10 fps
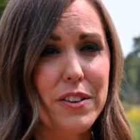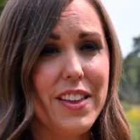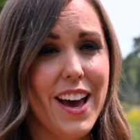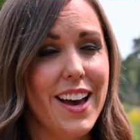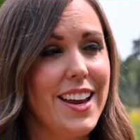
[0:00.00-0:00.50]
of
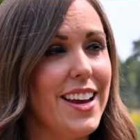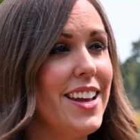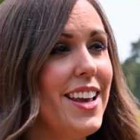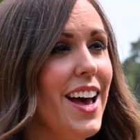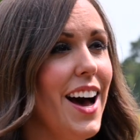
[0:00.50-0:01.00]
that. And
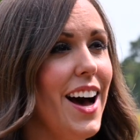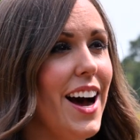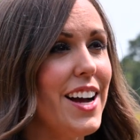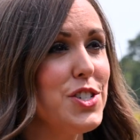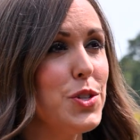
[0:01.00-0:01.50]

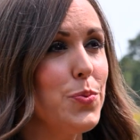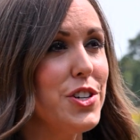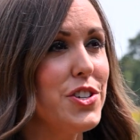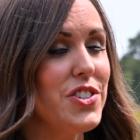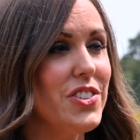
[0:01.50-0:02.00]
I just
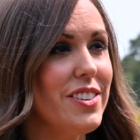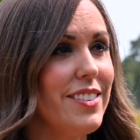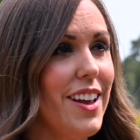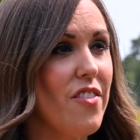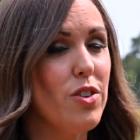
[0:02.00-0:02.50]
wish
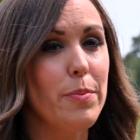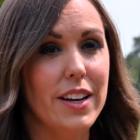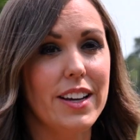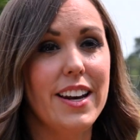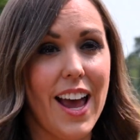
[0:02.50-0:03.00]

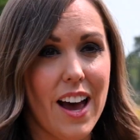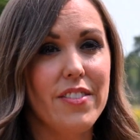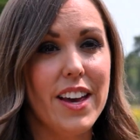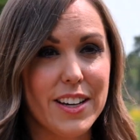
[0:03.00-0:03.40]
everybody could have that